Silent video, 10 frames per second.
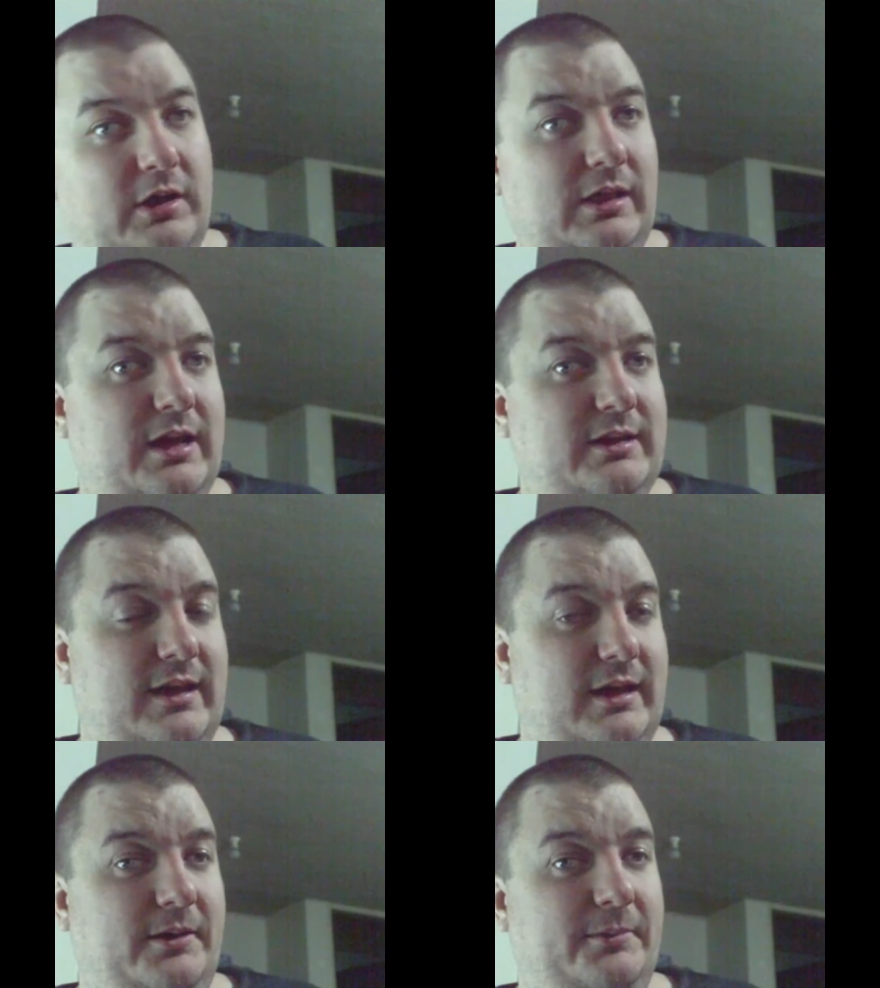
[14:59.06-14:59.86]
Hogan laid
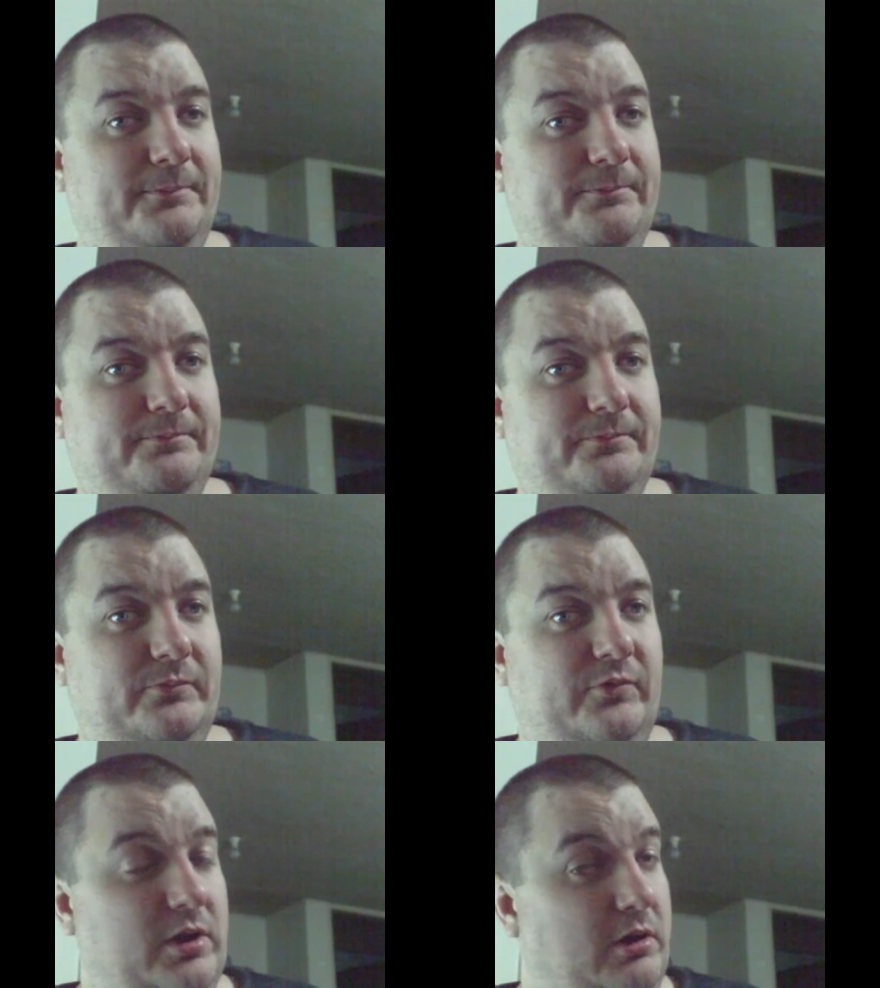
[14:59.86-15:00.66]
down
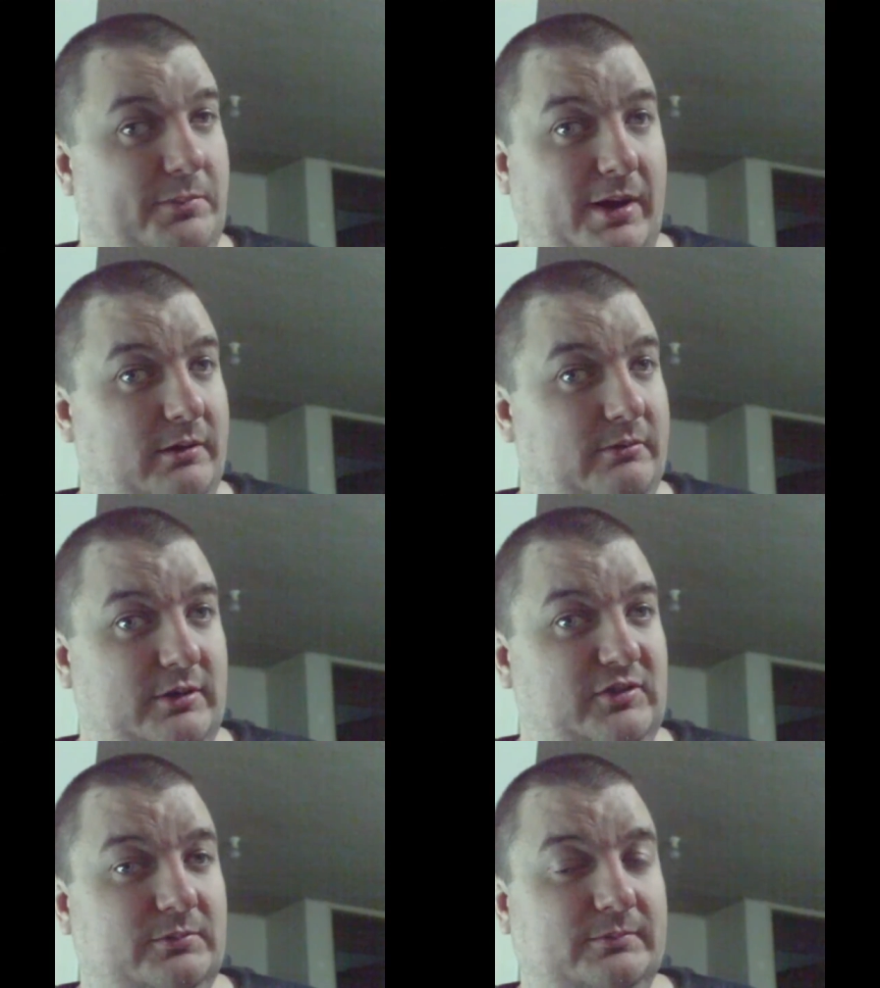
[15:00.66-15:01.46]
for no apparent
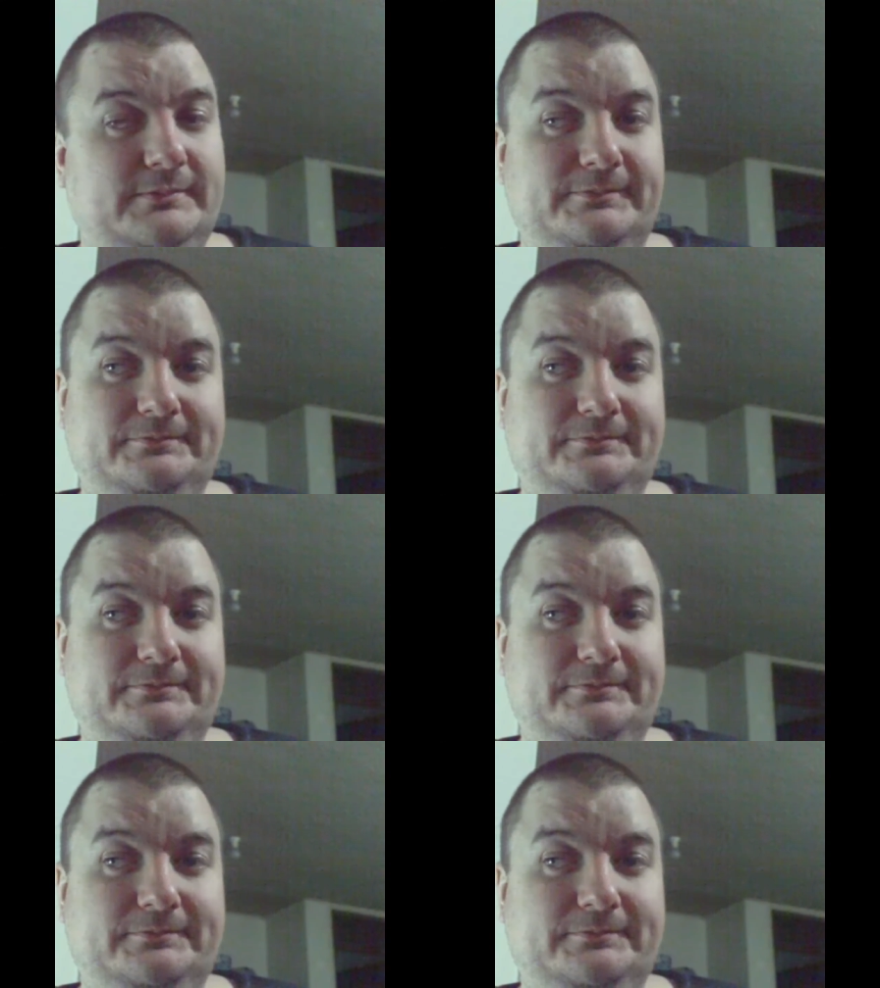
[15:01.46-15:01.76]
reason.